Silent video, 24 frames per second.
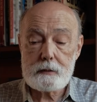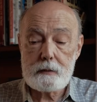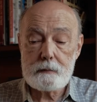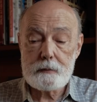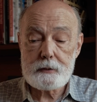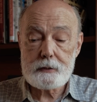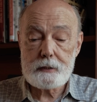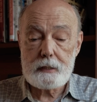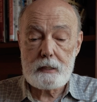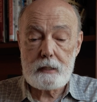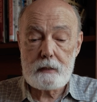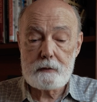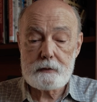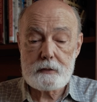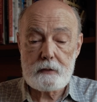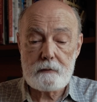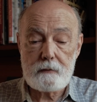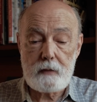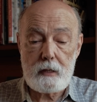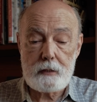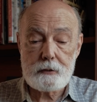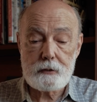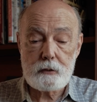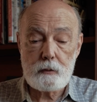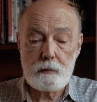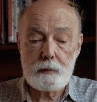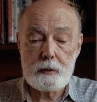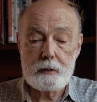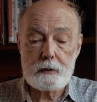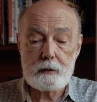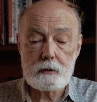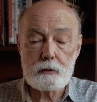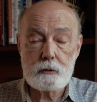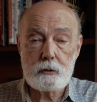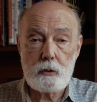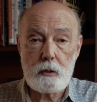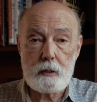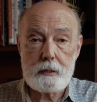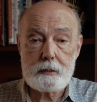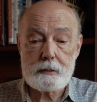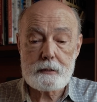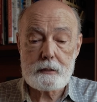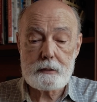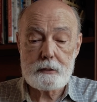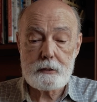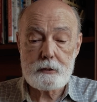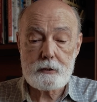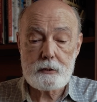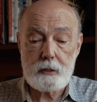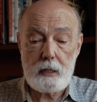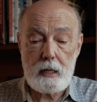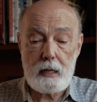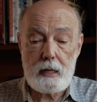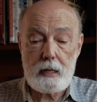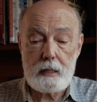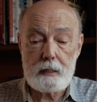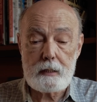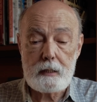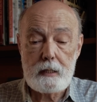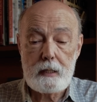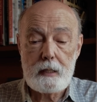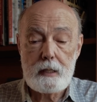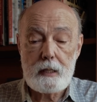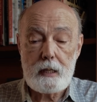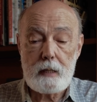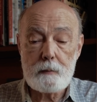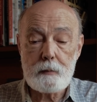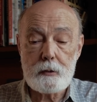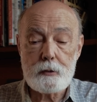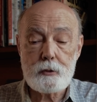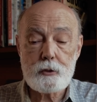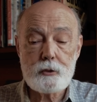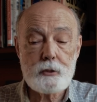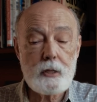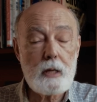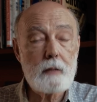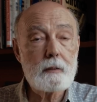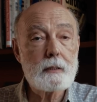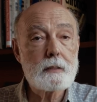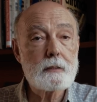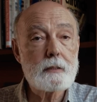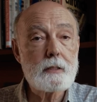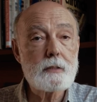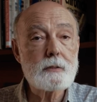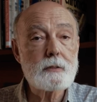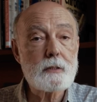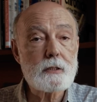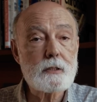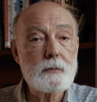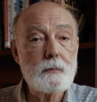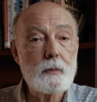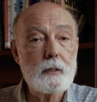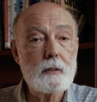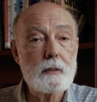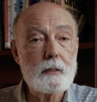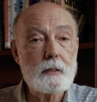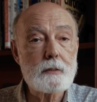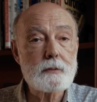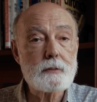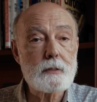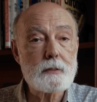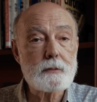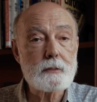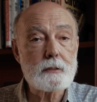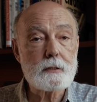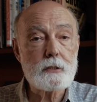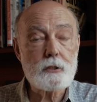themselves have also been notoriously shy about sharing these experiences and